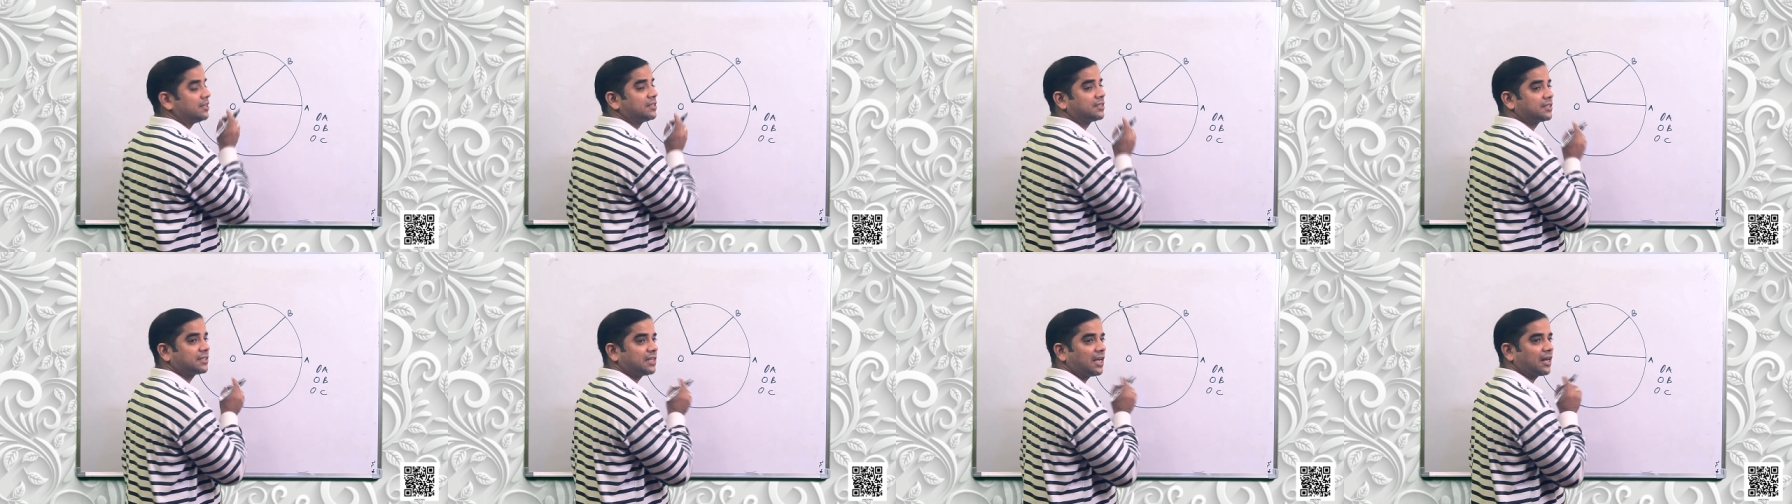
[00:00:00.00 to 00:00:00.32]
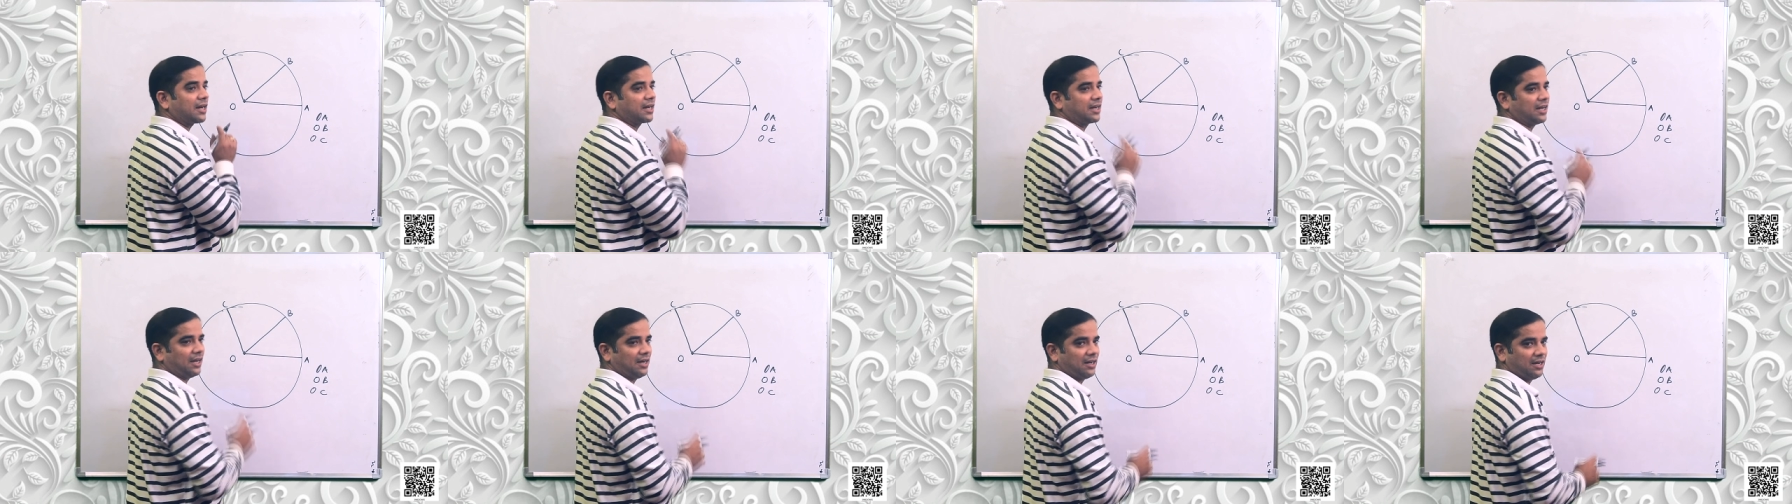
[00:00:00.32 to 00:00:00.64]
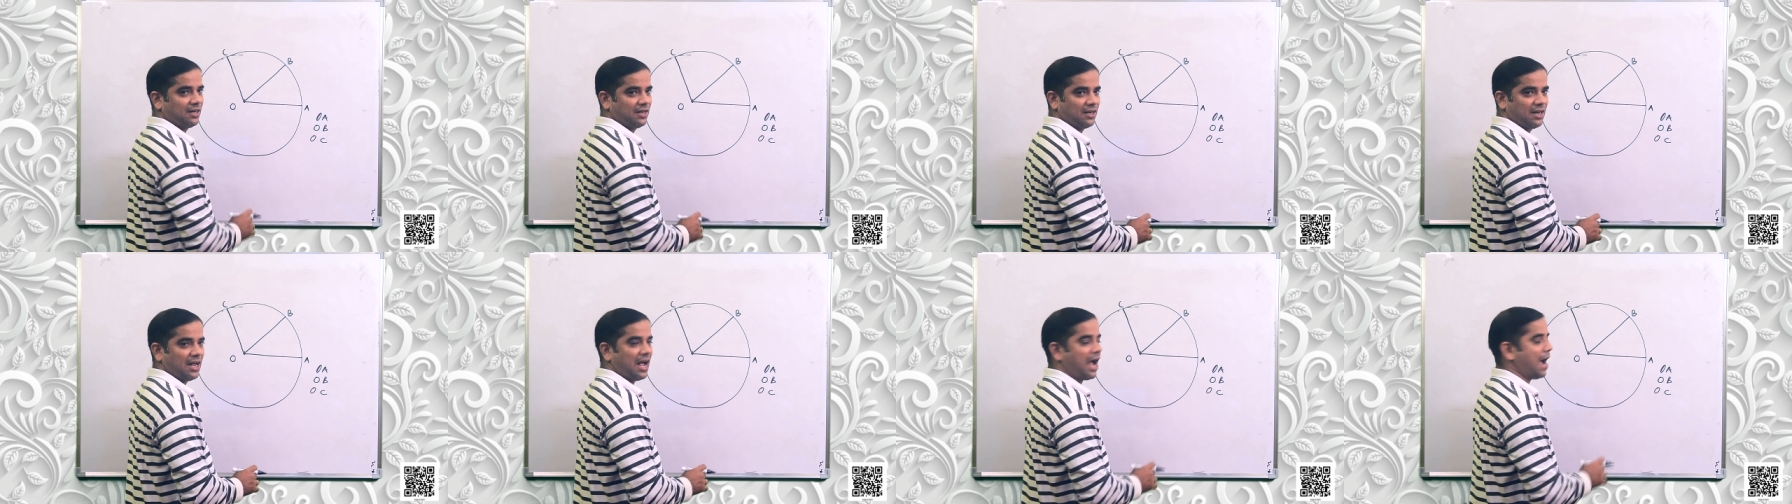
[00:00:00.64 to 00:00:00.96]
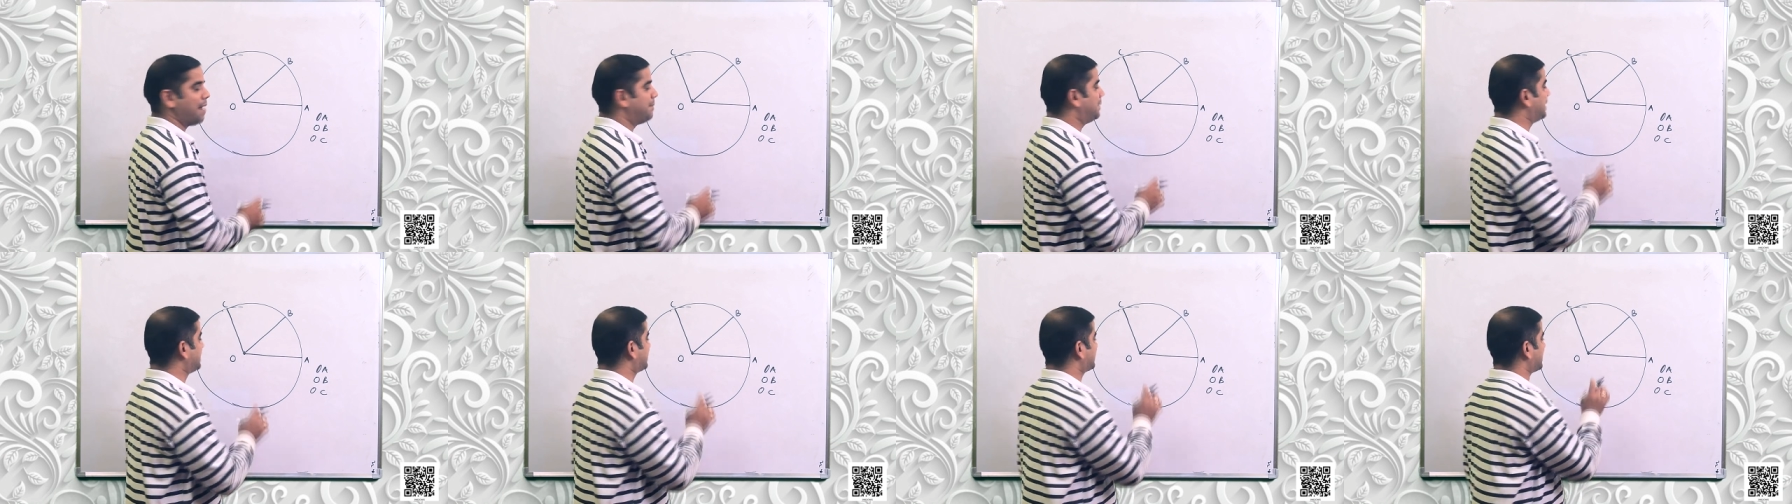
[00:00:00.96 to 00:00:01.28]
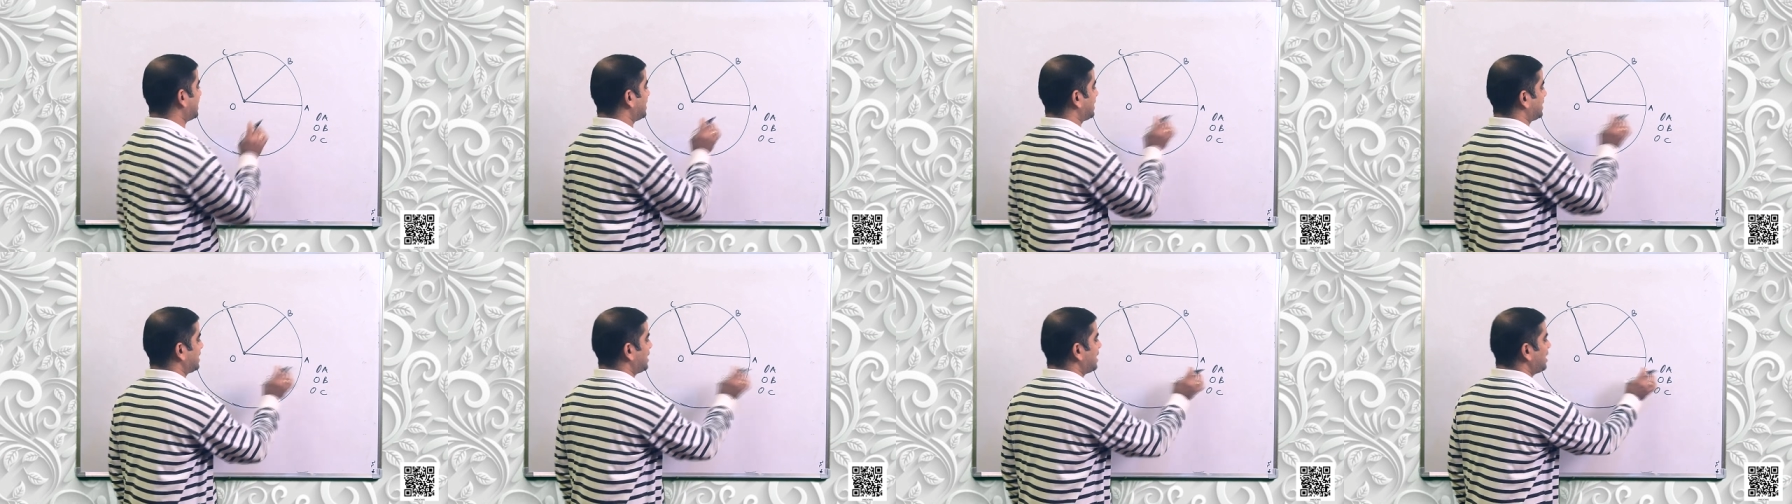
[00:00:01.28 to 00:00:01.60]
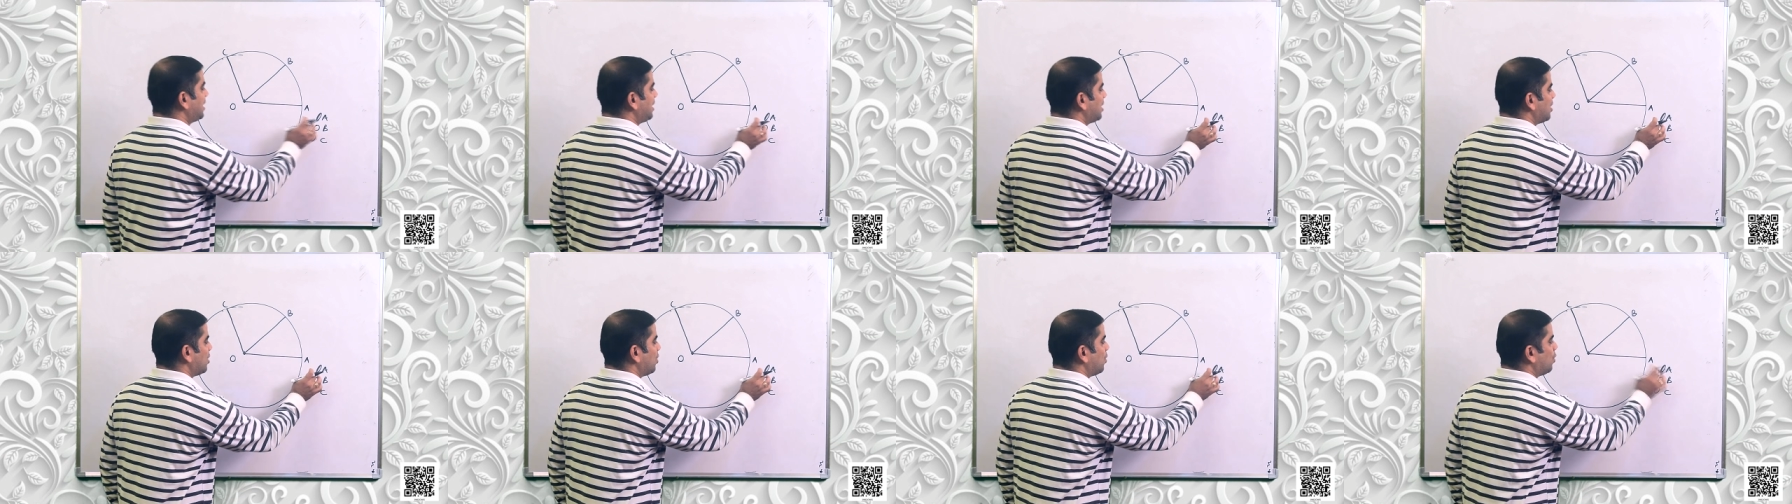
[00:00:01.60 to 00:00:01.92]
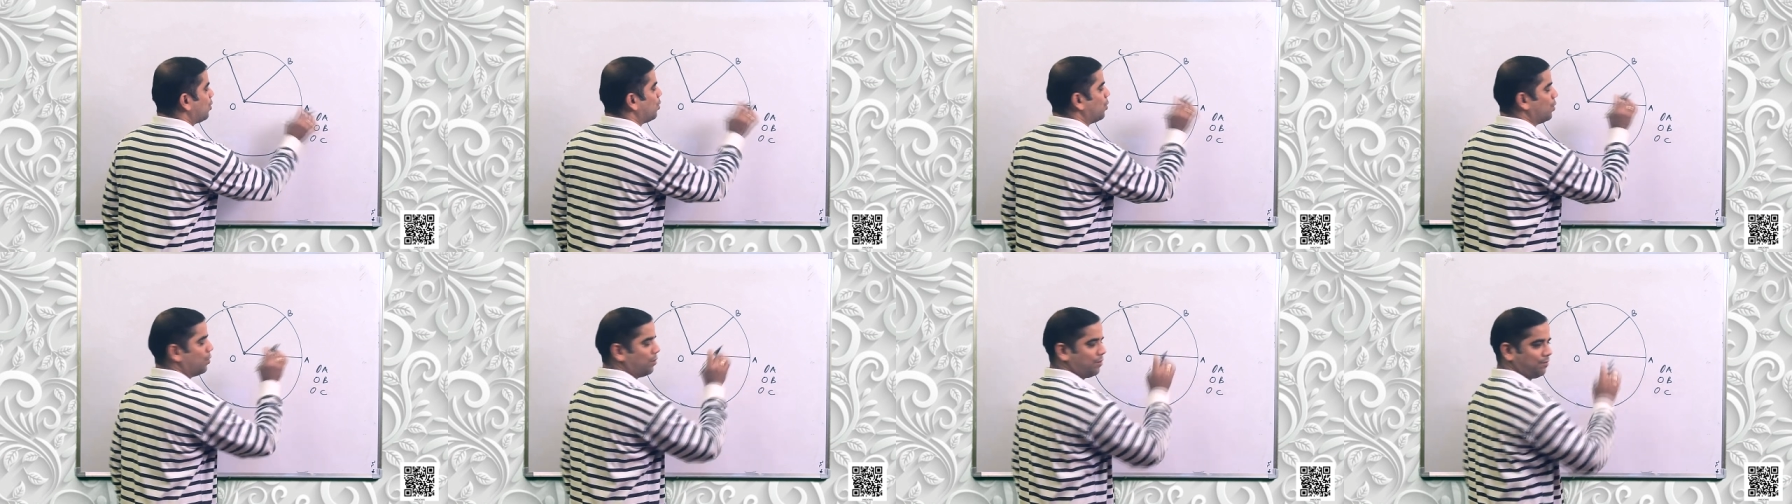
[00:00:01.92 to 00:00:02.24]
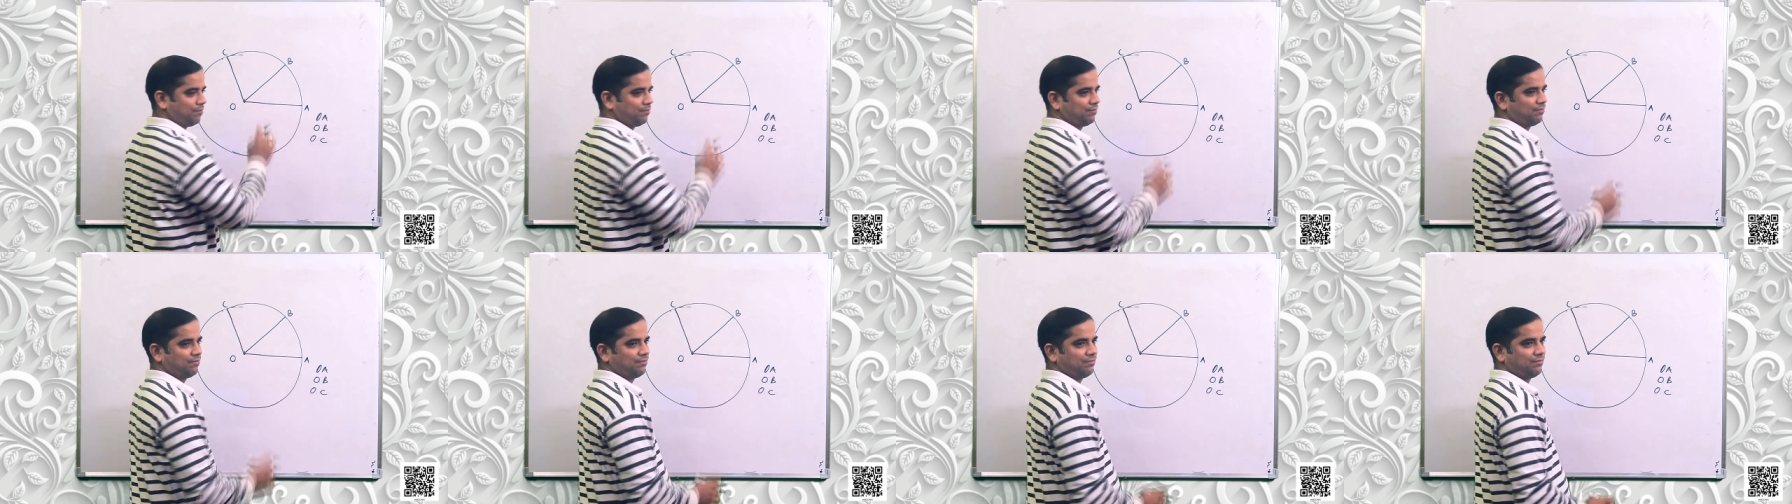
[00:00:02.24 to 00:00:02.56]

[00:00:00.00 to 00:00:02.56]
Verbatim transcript: circle having center O.